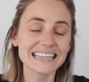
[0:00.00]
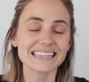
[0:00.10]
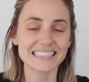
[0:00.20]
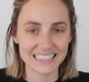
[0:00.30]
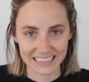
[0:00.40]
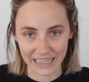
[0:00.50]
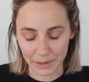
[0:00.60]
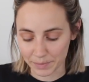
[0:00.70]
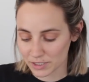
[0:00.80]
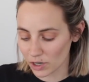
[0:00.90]

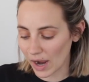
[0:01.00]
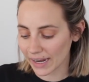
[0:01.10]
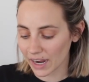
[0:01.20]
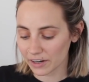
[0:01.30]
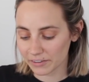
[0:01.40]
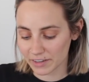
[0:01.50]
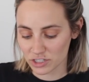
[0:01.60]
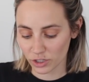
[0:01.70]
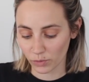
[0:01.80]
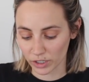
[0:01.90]
Sleep. So I kind of
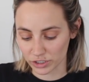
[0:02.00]
eventually want